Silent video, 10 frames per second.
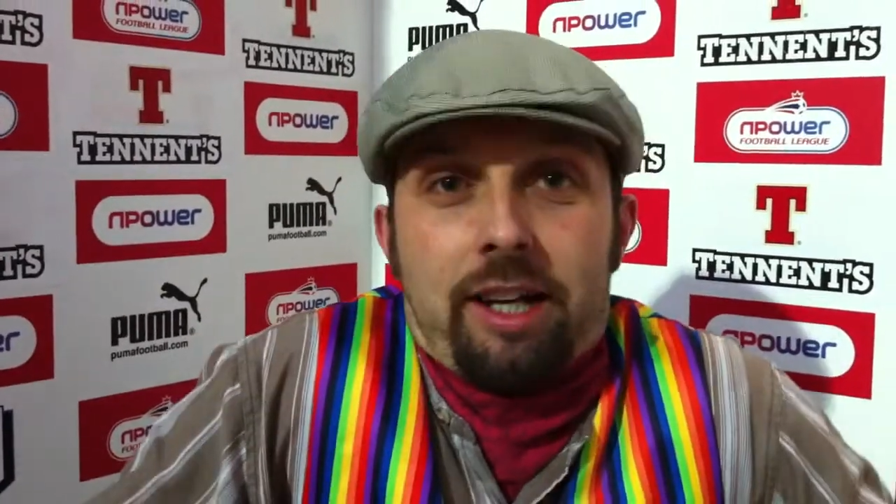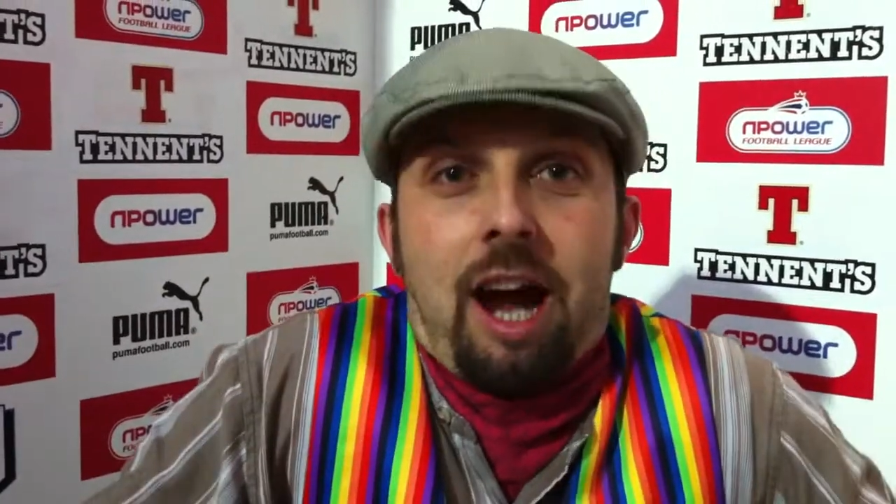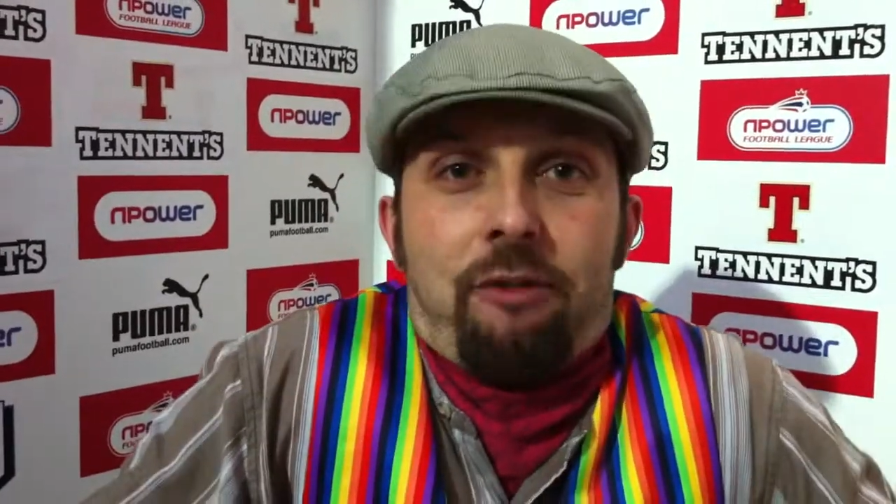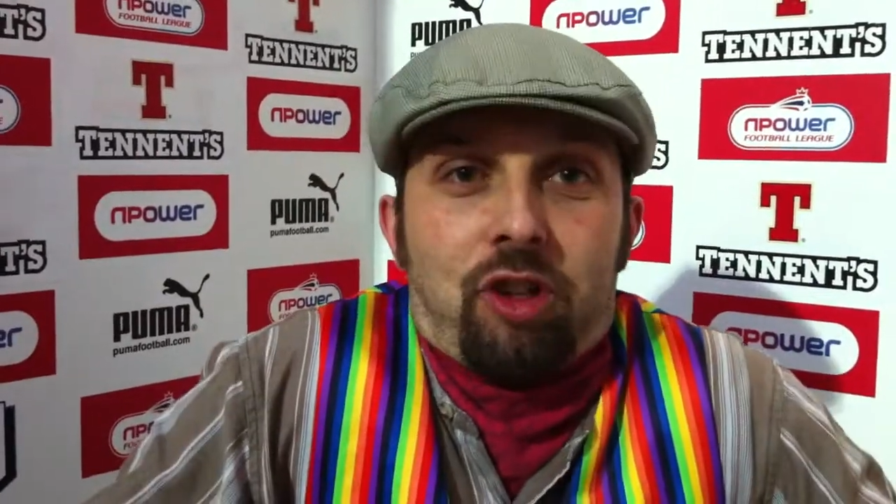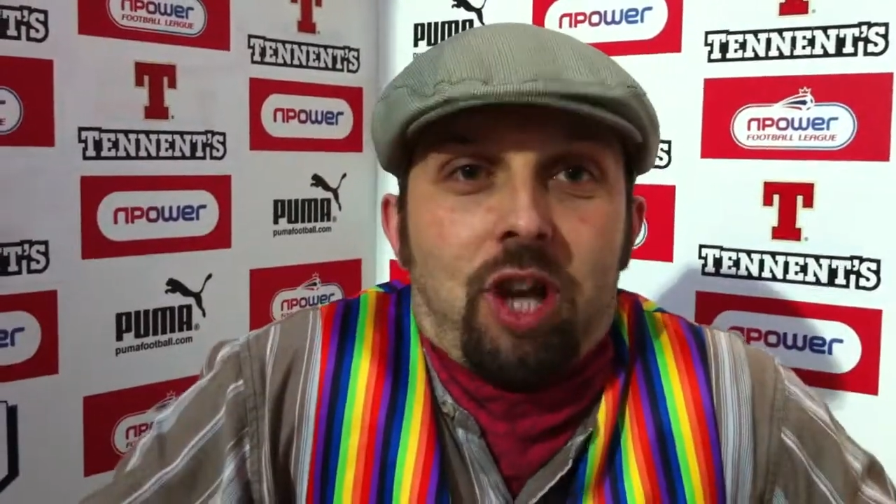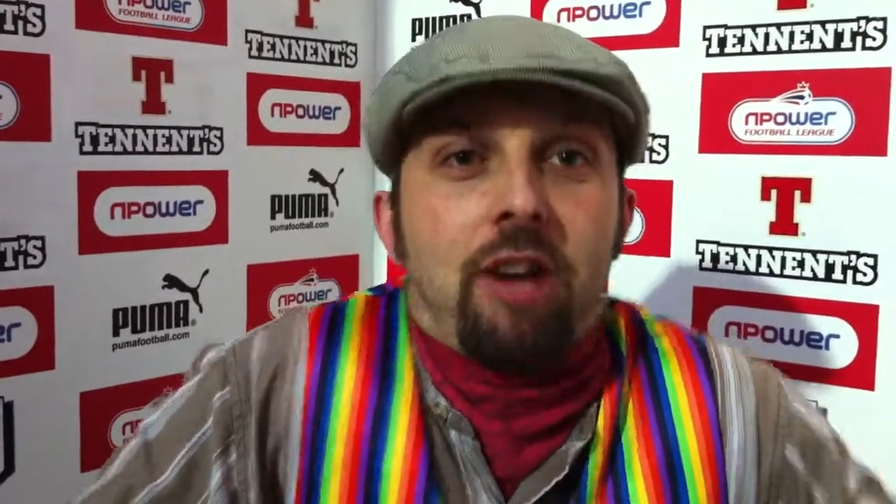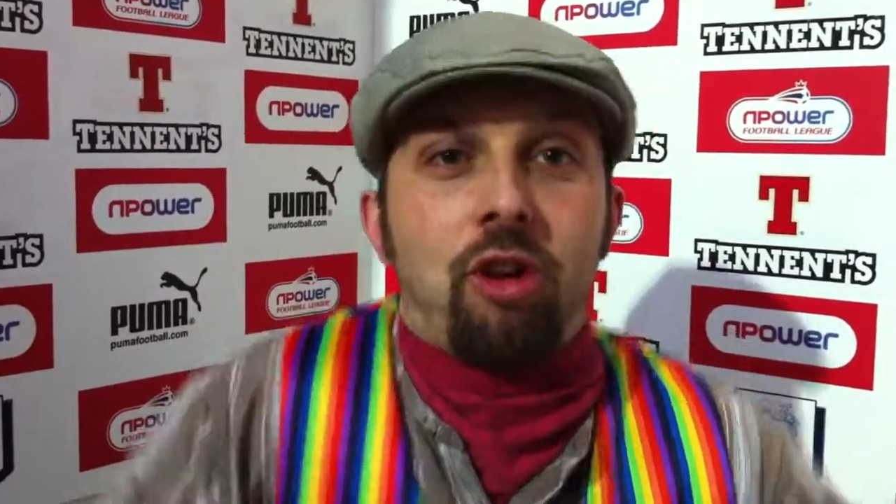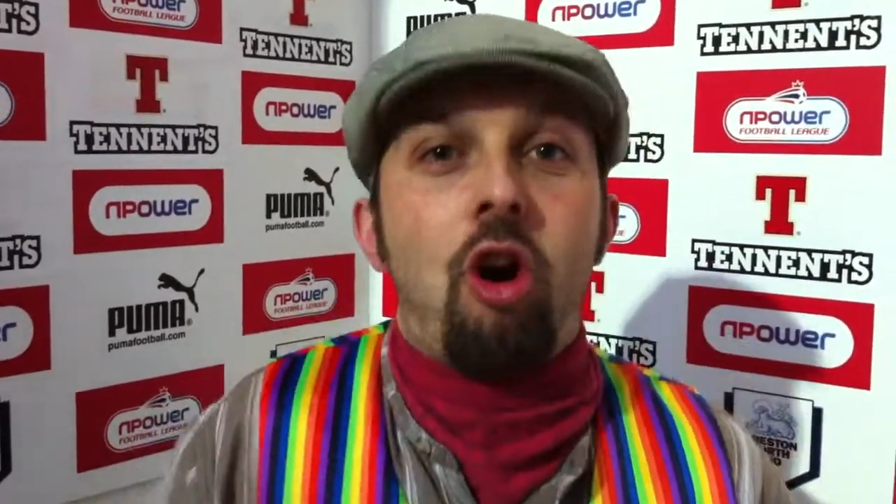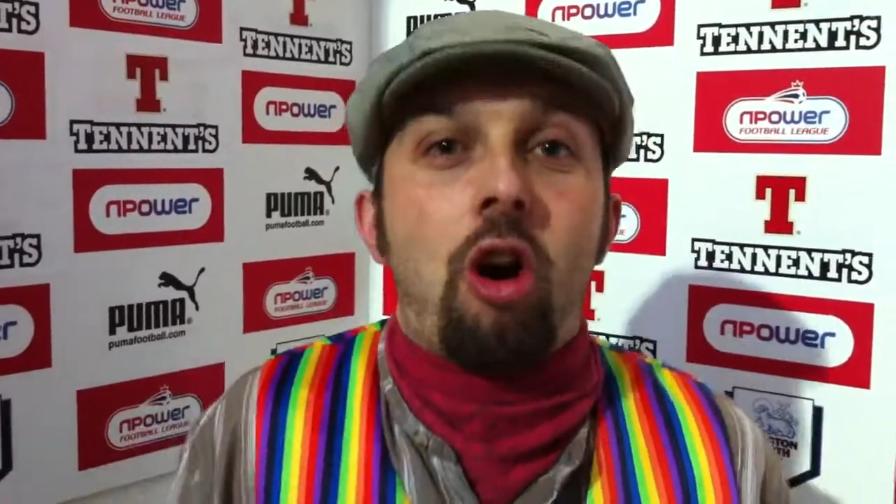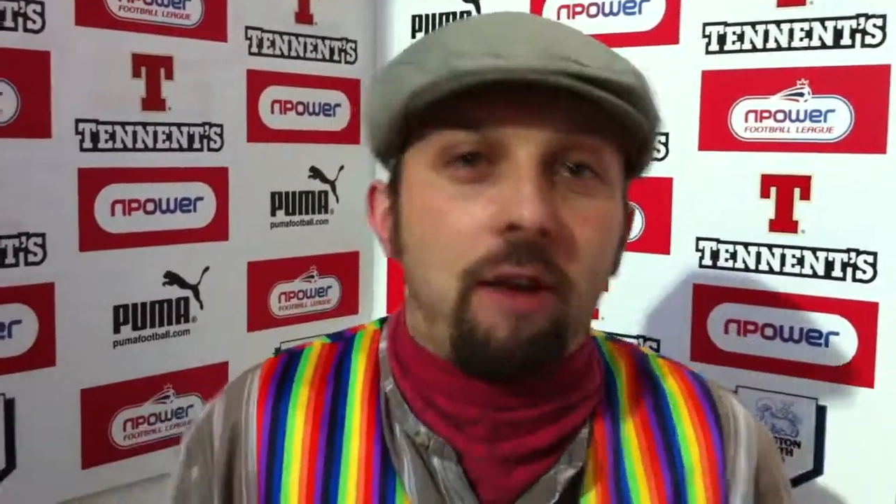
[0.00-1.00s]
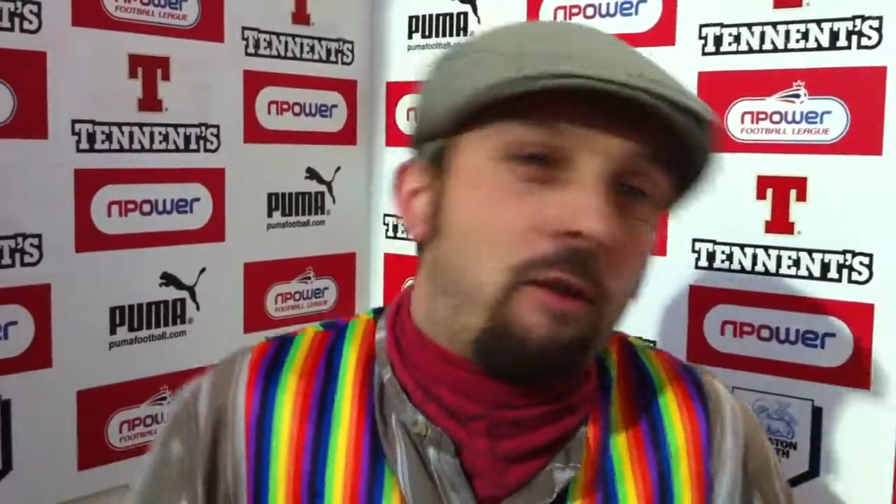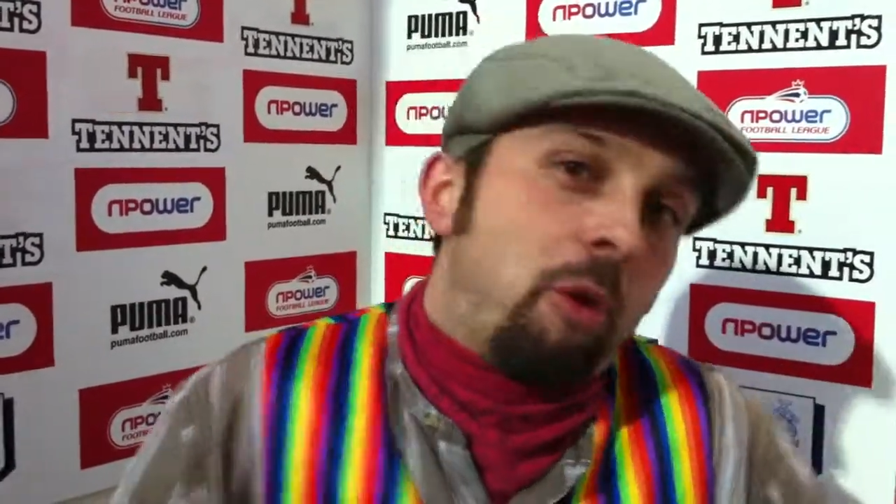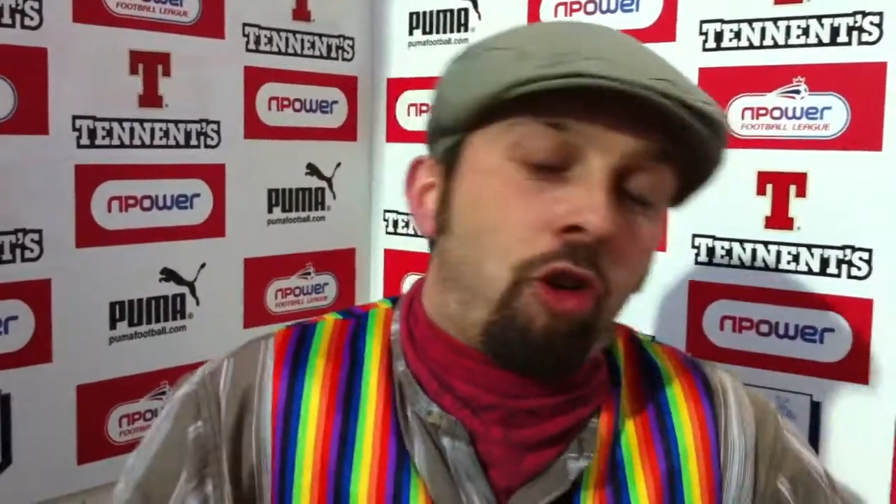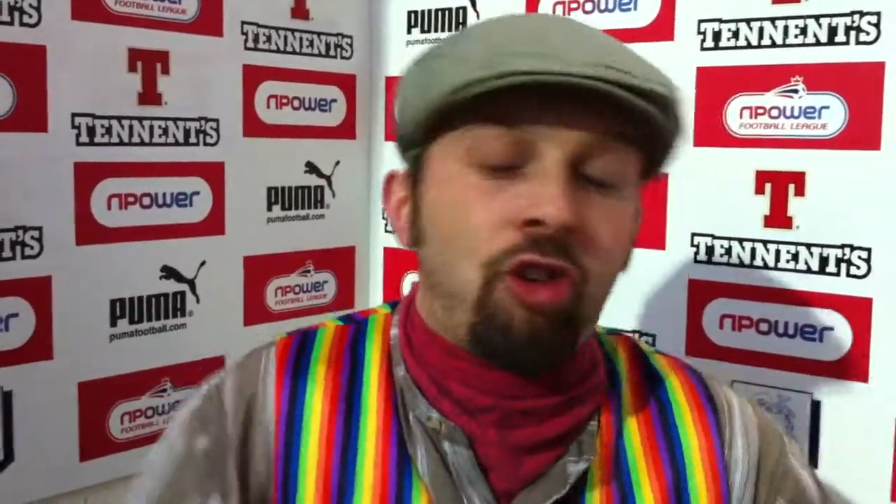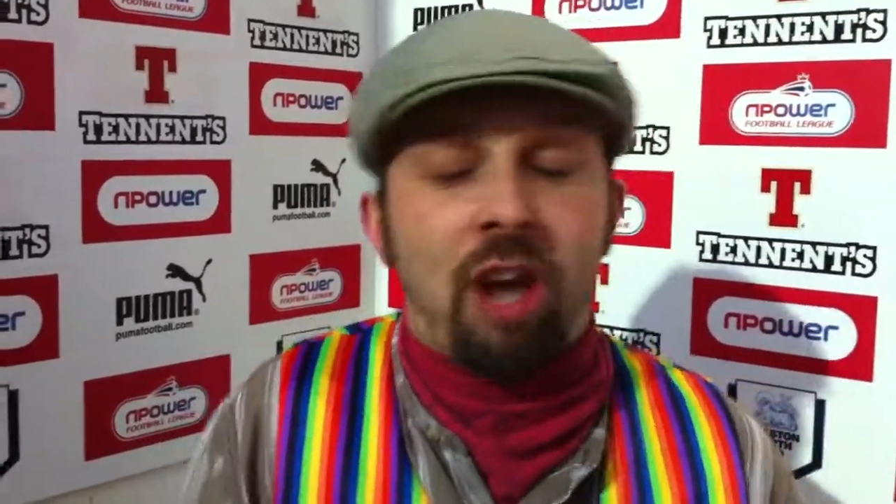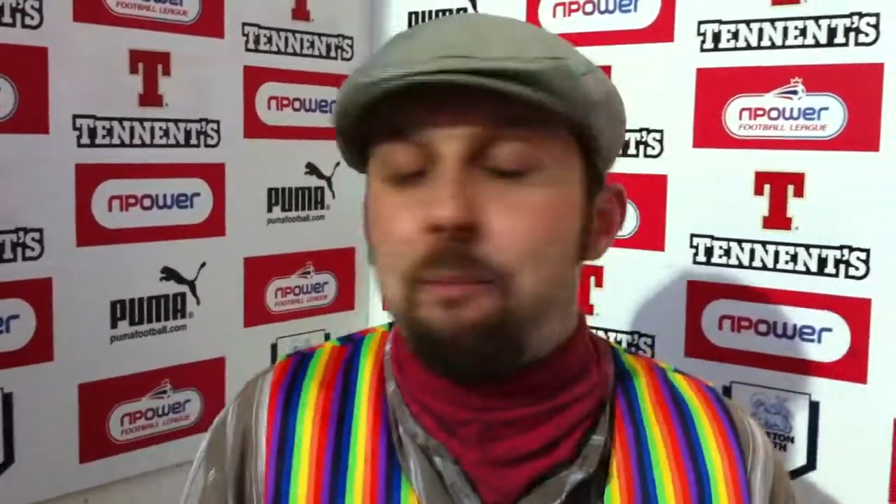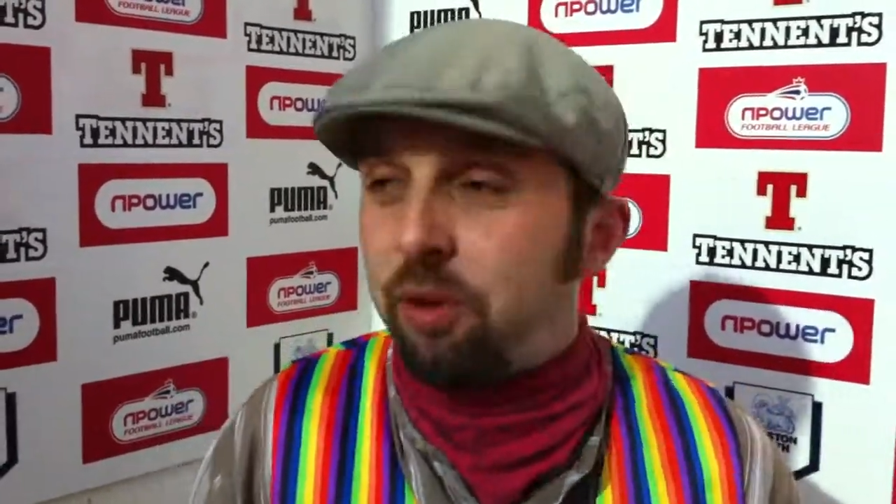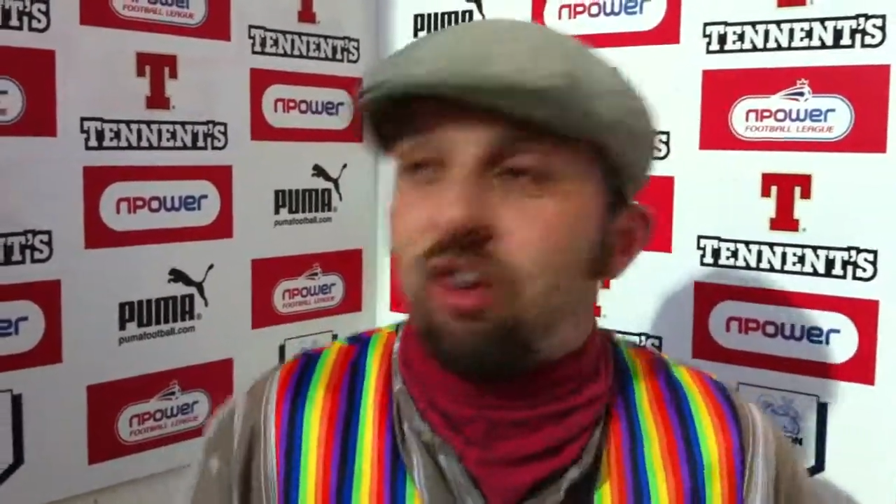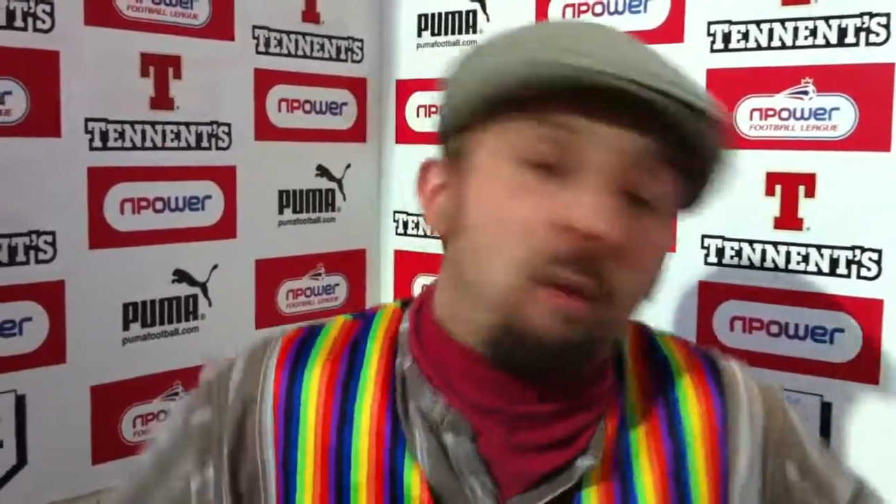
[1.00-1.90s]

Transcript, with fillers: Gaffer said, you know, give him 110%,